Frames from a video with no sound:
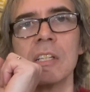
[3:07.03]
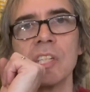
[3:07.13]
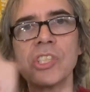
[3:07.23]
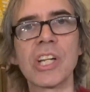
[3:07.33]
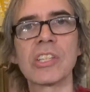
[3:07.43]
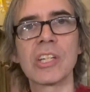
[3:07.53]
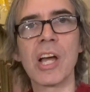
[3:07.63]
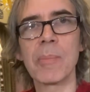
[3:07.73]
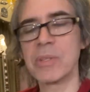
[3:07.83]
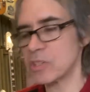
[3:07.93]
Let's check the
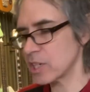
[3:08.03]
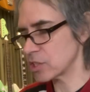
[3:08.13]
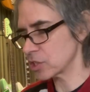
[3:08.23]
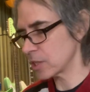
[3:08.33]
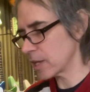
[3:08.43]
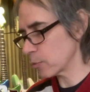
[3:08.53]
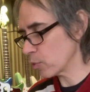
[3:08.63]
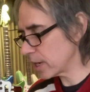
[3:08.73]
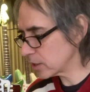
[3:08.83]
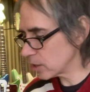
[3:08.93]
compensation." And
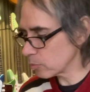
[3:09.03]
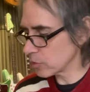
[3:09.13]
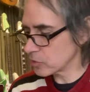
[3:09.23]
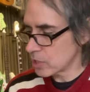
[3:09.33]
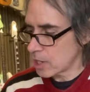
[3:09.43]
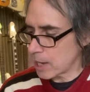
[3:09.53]
what I did was